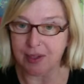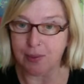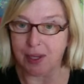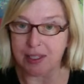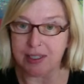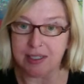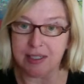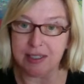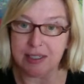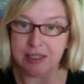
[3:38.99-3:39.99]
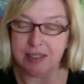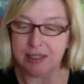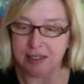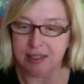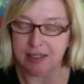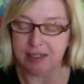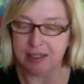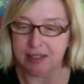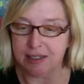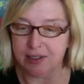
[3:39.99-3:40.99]
What
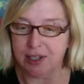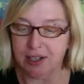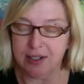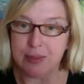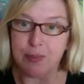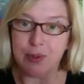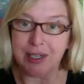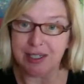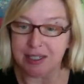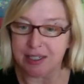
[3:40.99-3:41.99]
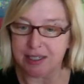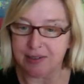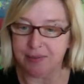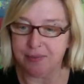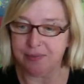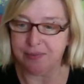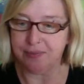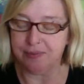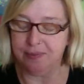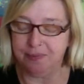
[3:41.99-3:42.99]
the dogs bring us.
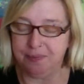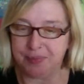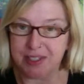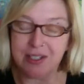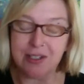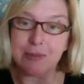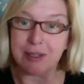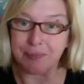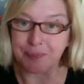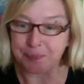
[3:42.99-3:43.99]
Excuse me.